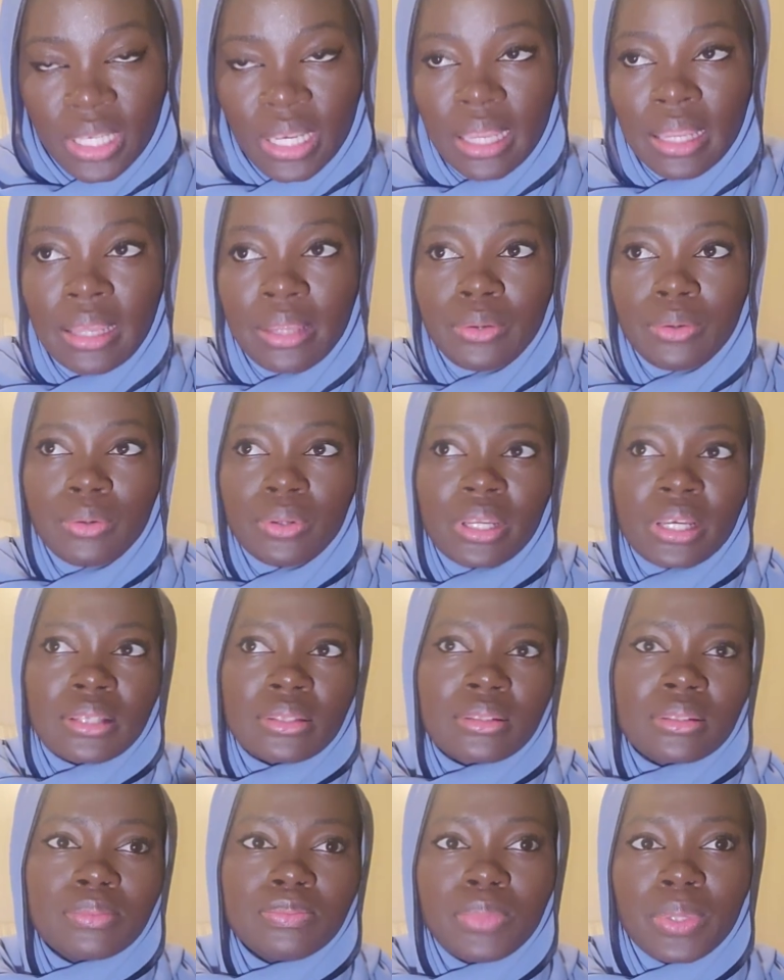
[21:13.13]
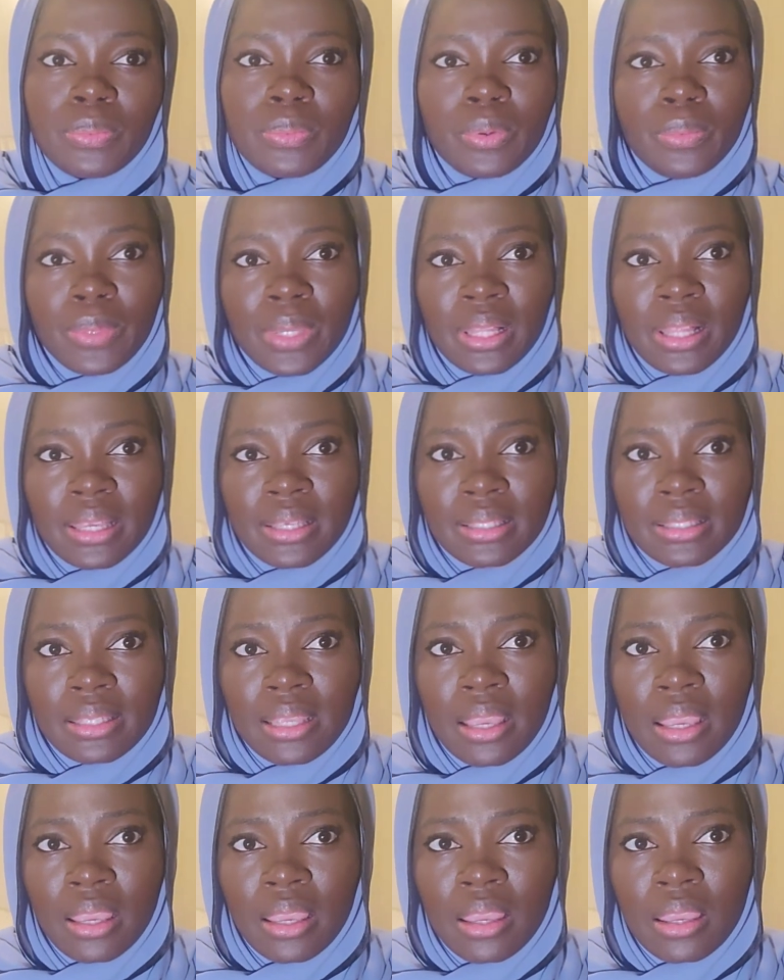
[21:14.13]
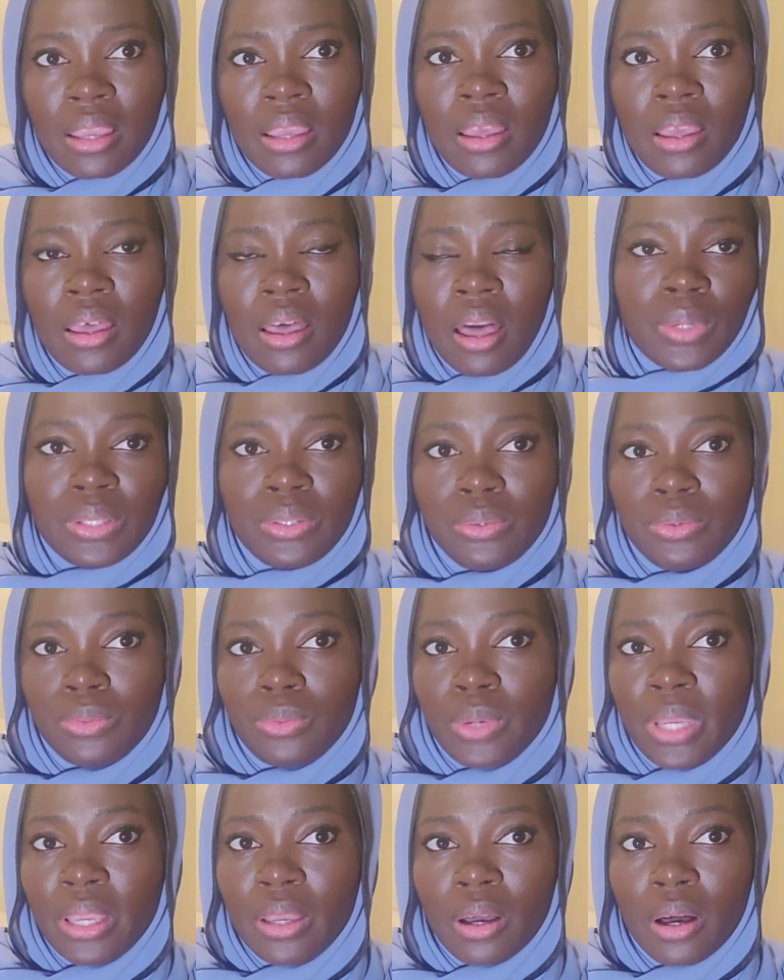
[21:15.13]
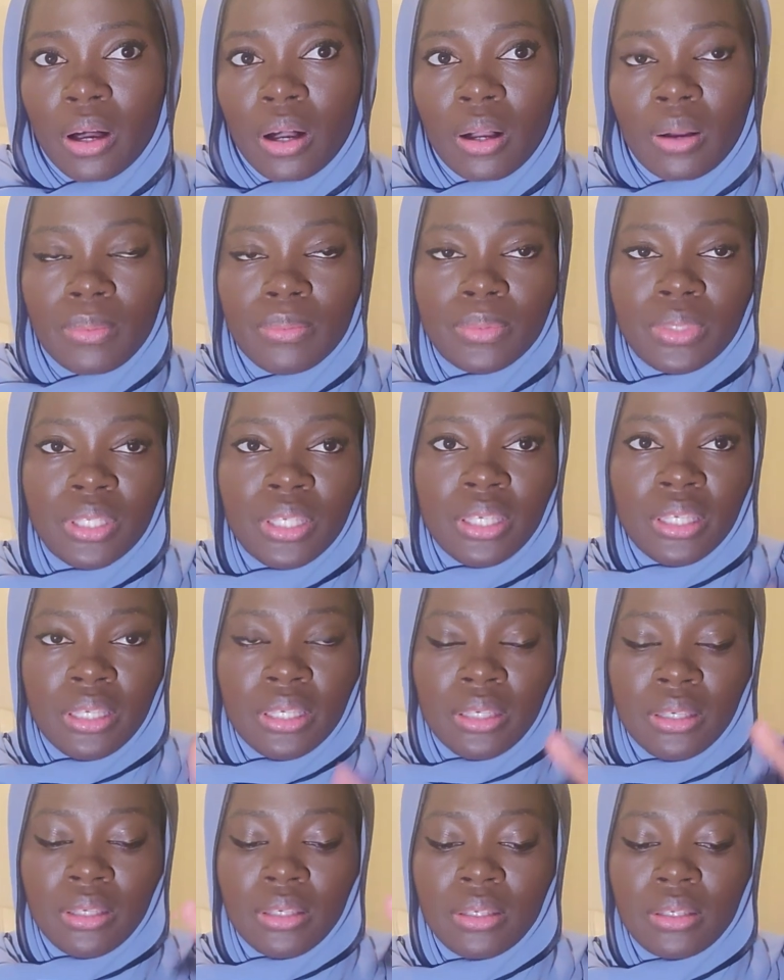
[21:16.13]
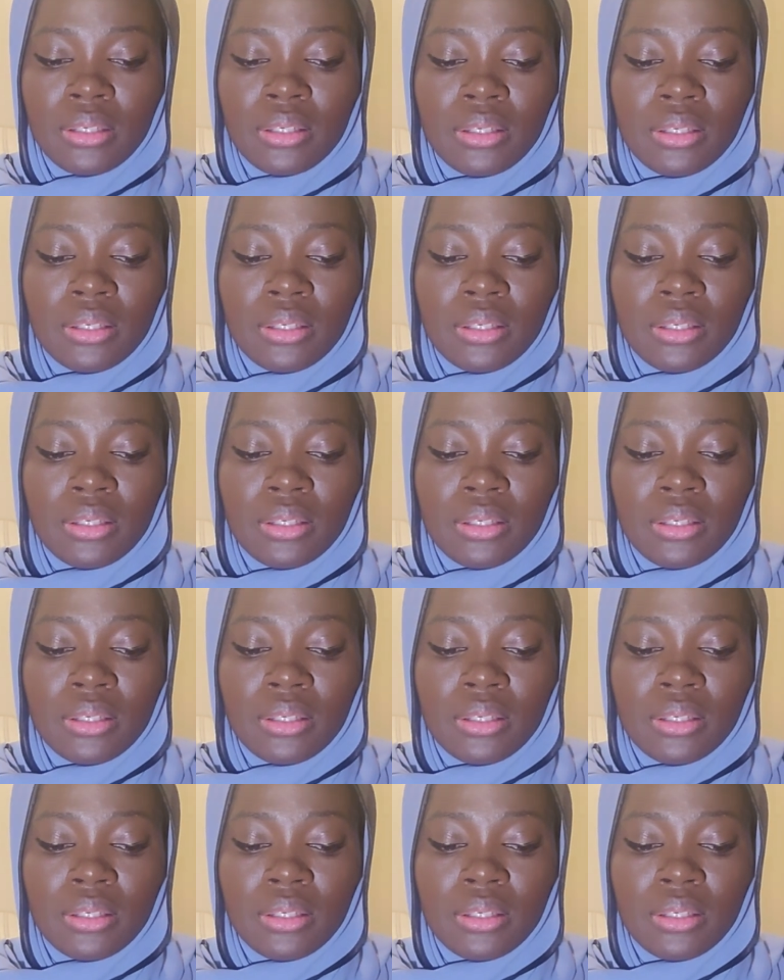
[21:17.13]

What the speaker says: And I know that people be like, say, when you wake up, the